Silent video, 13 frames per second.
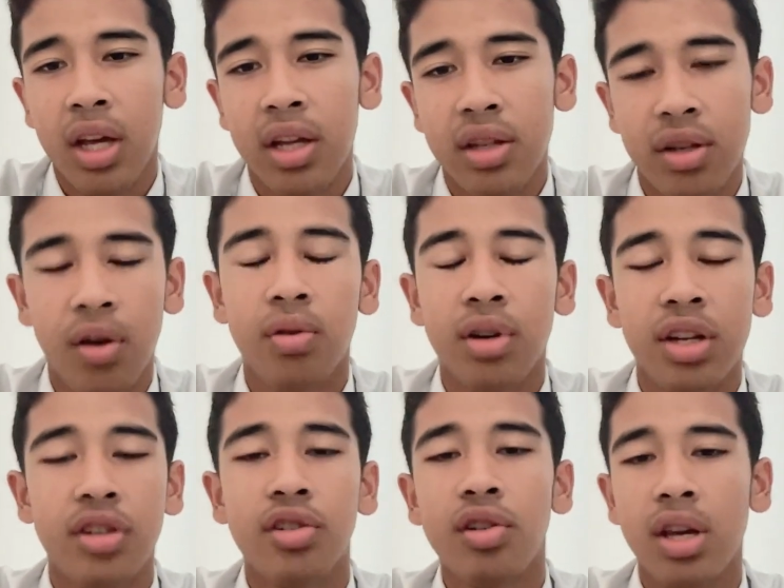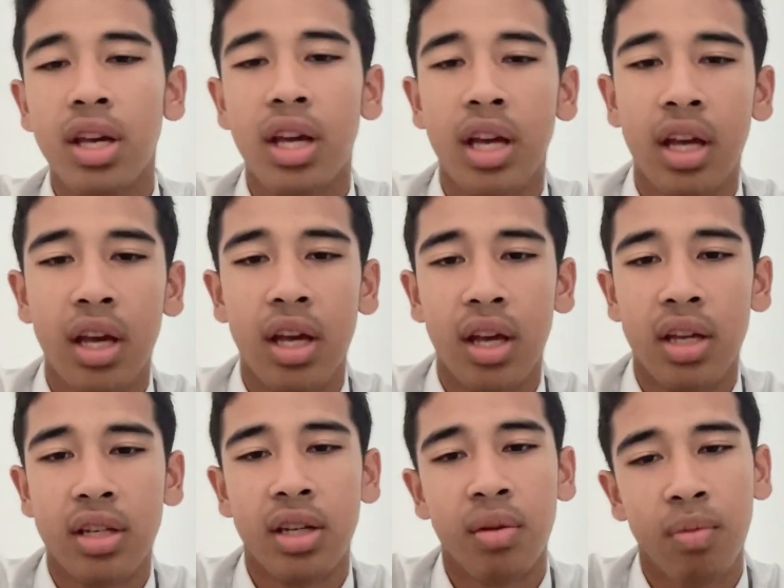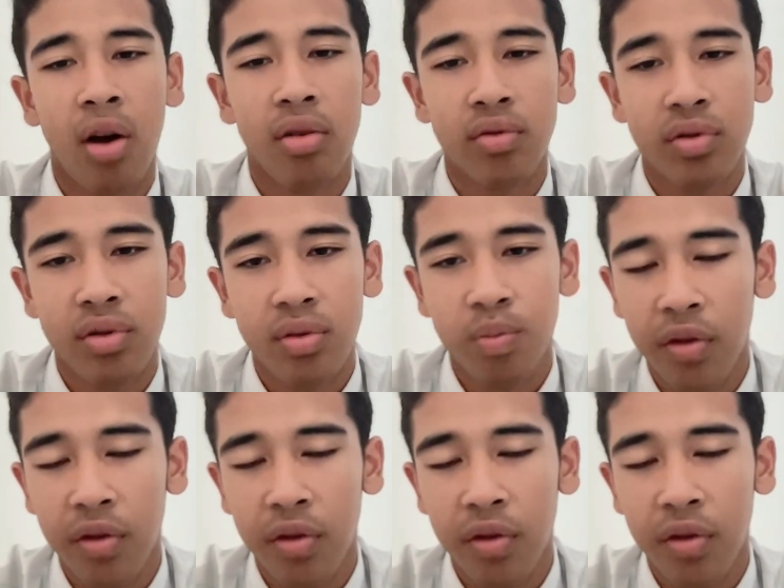So the story is about